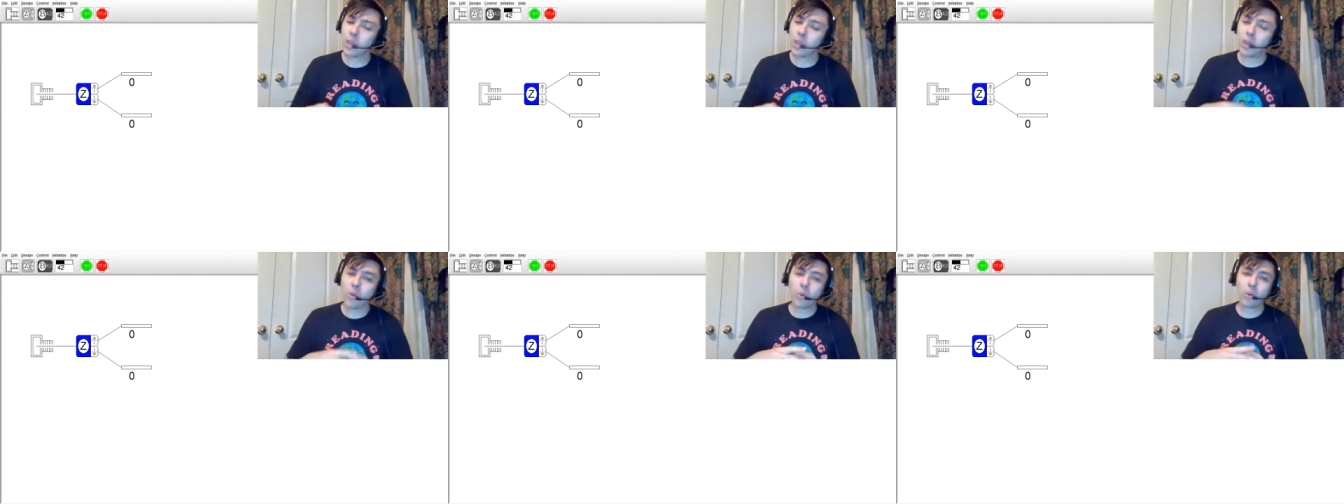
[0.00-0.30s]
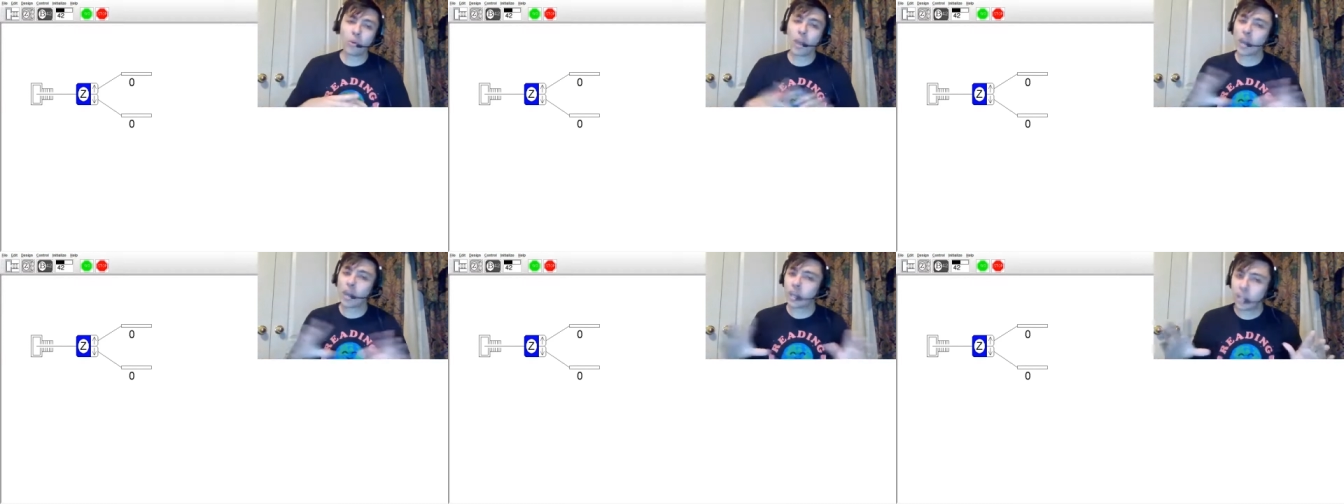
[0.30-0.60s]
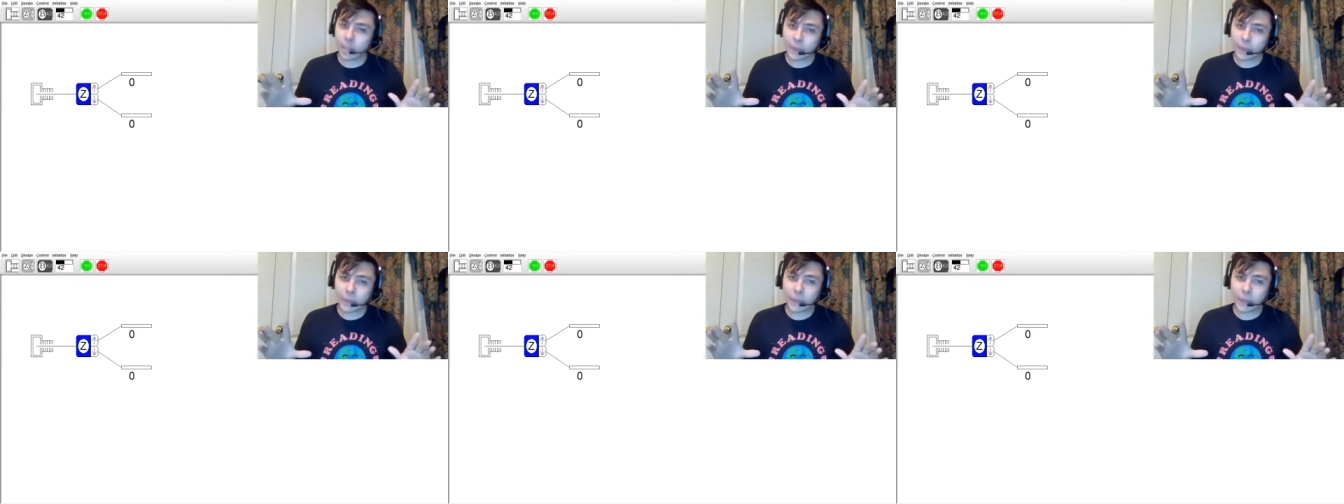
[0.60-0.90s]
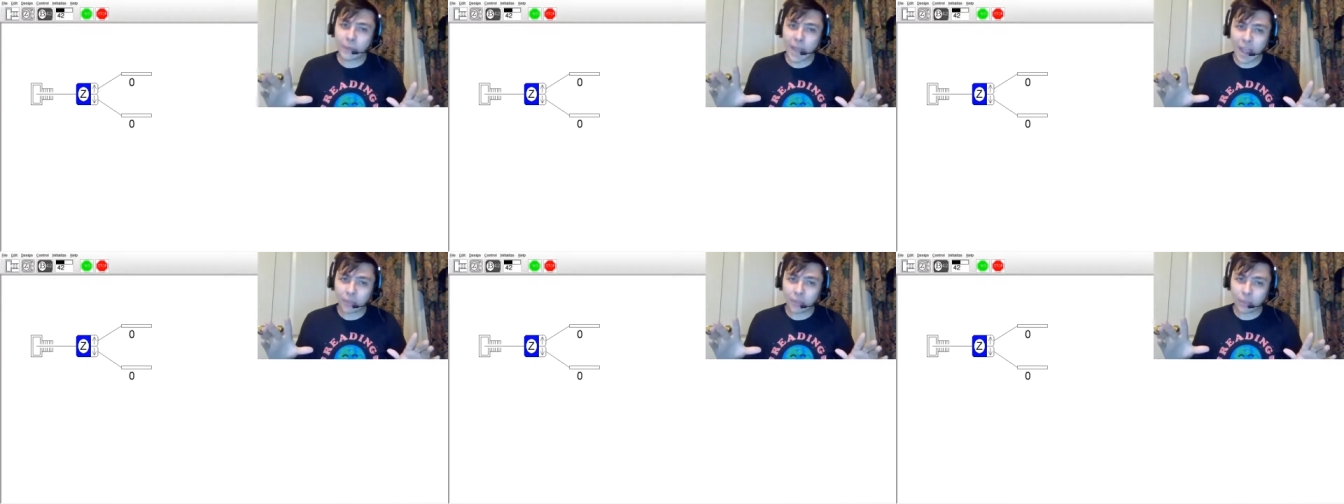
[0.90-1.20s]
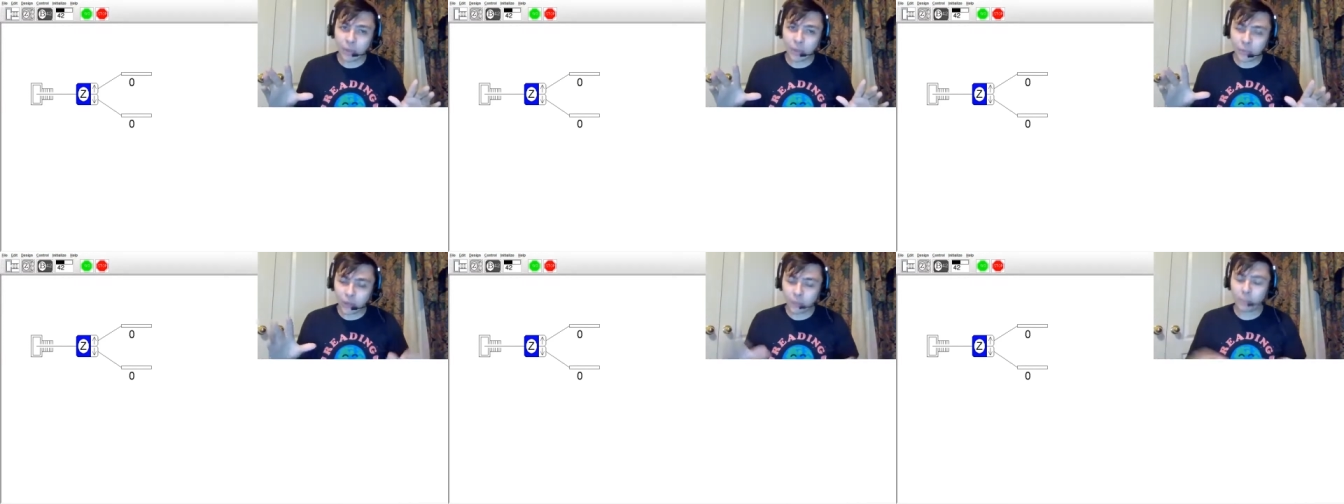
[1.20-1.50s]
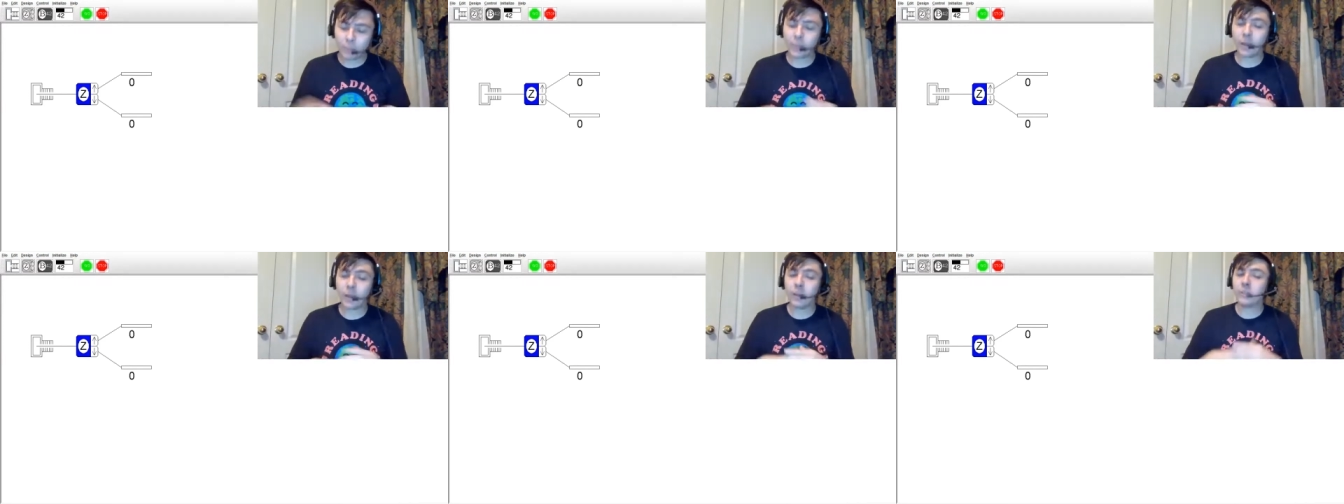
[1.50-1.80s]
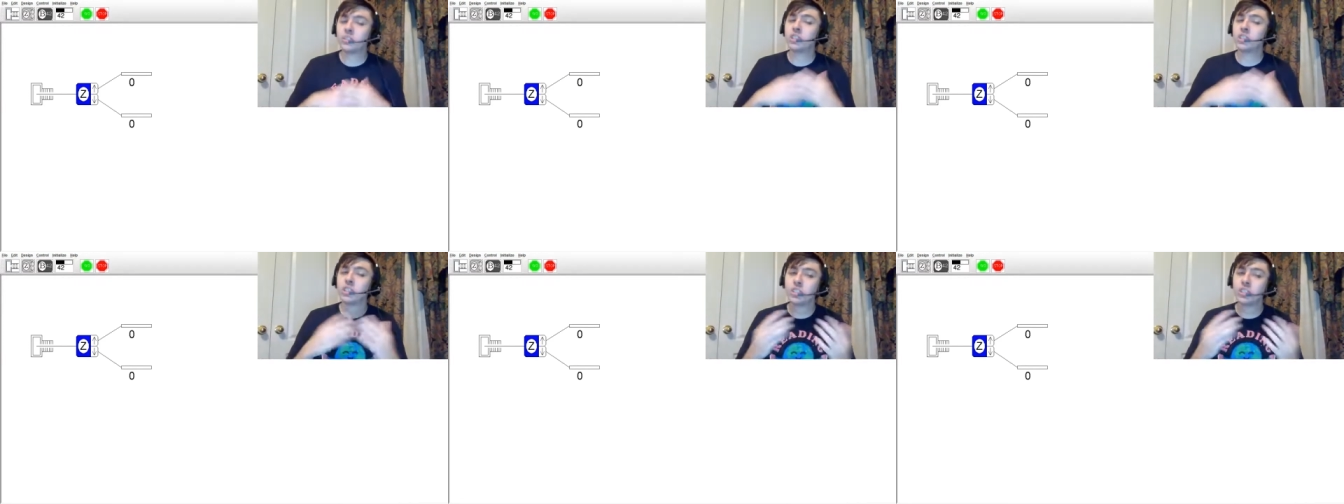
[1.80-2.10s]
We're not going to talk about the math of it, but
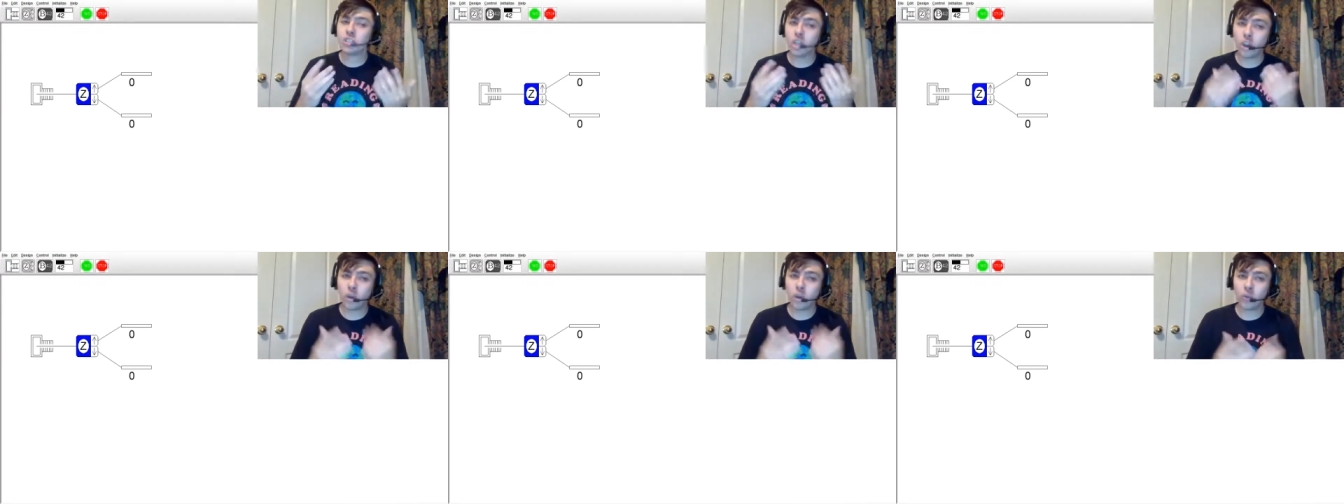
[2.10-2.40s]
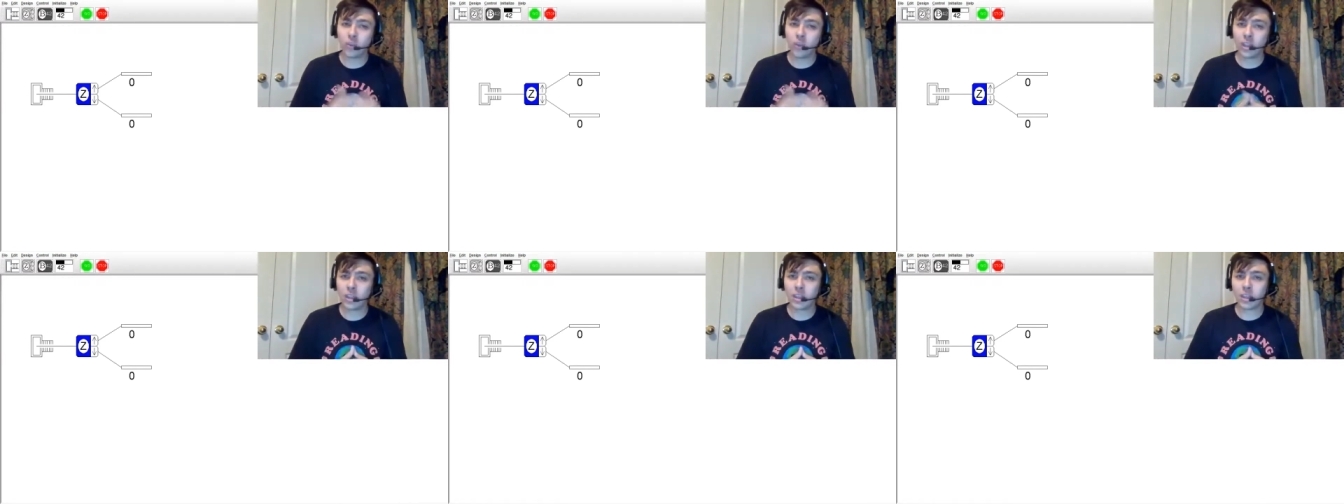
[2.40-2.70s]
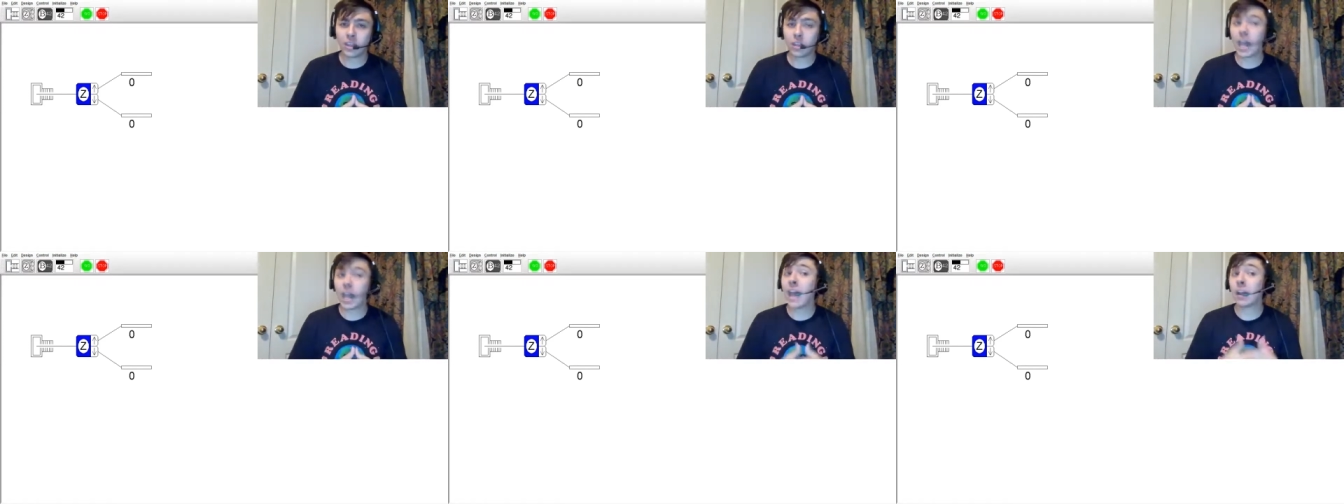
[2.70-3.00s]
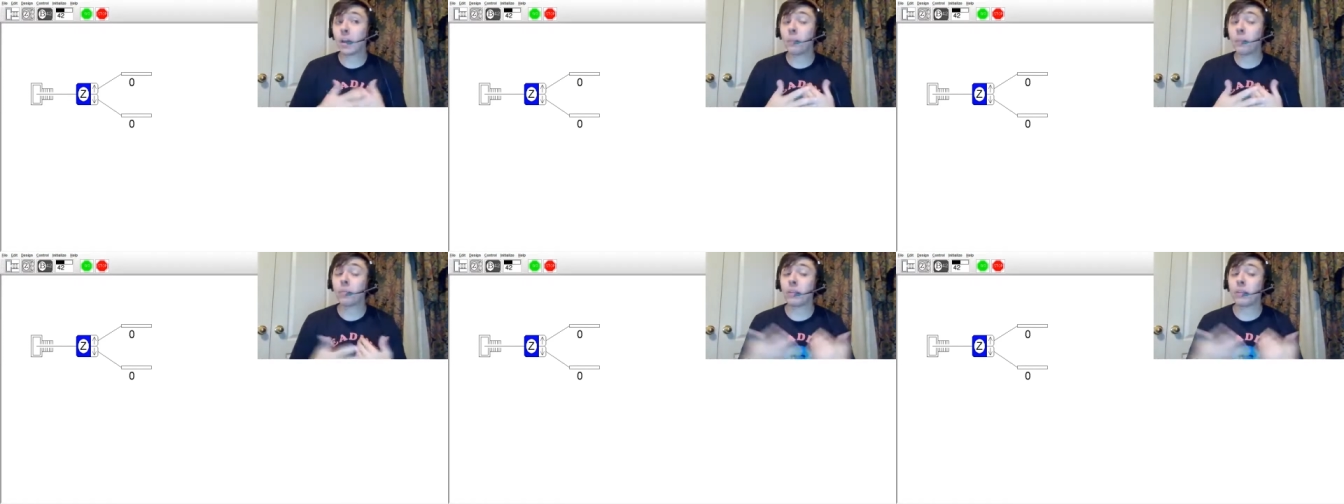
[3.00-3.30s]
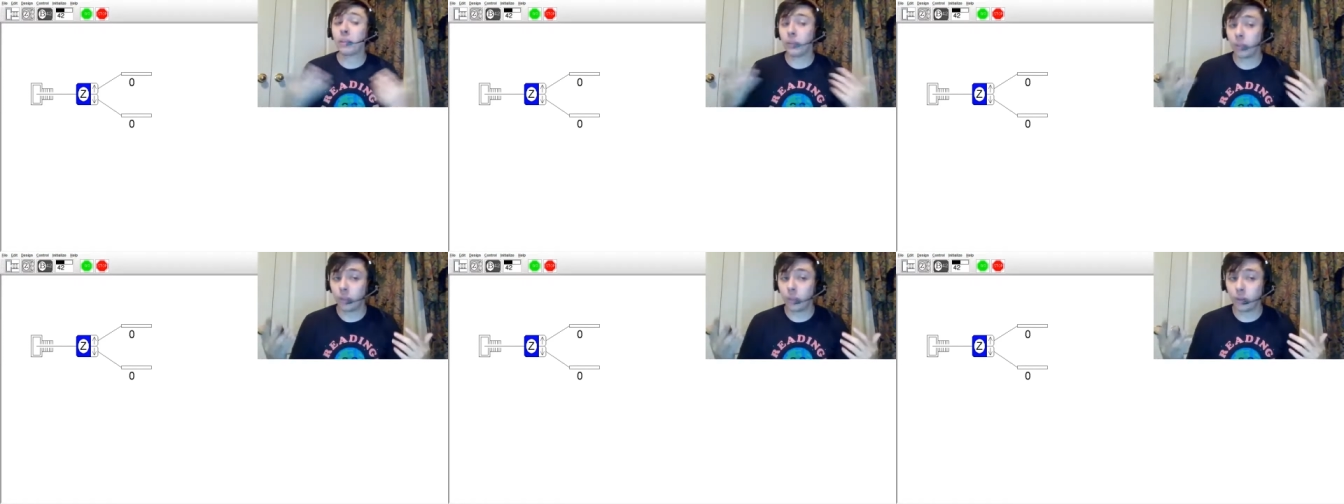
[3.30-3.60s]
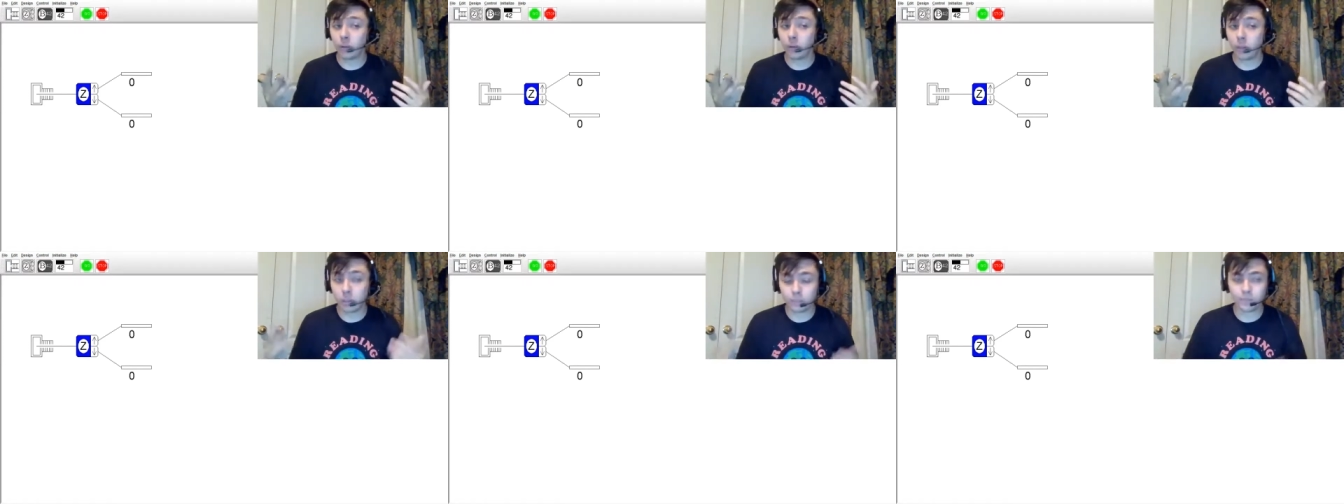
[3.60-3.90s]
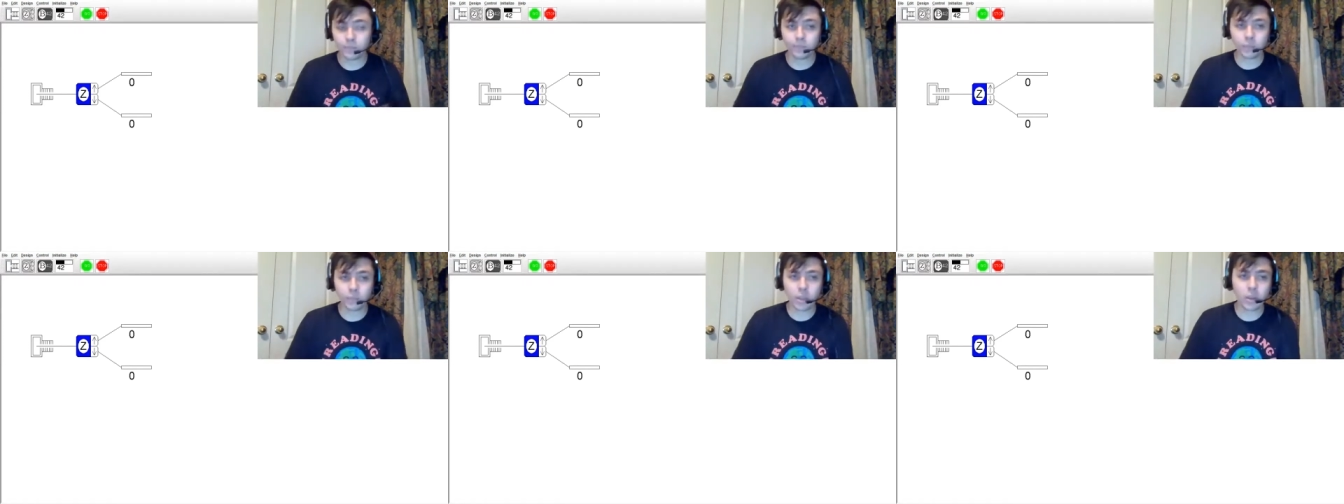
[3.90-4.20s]
just know this is a complete theory.
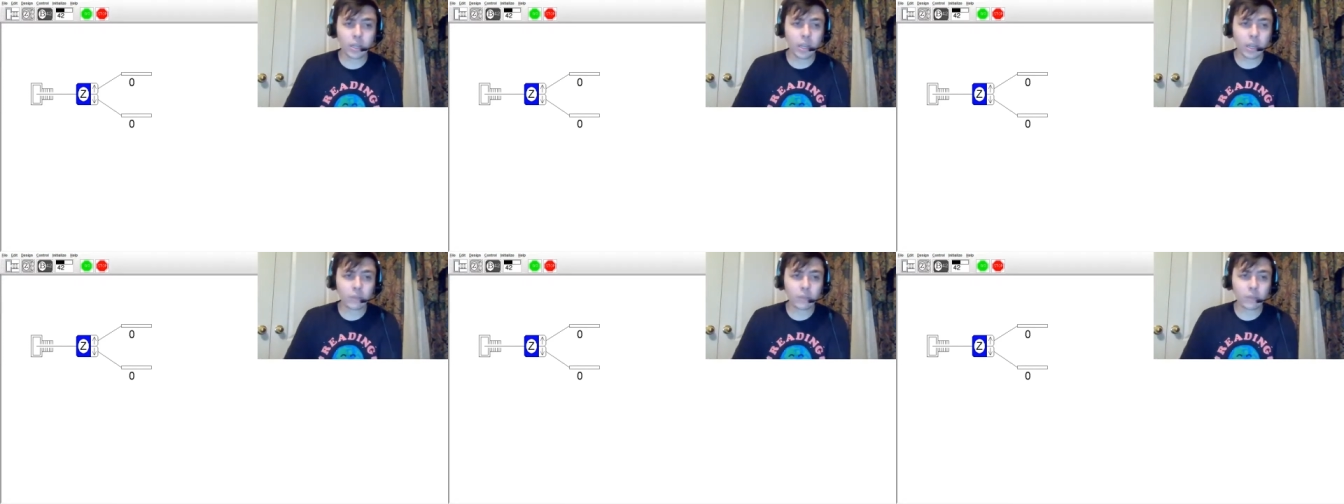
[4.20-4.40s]
Okay.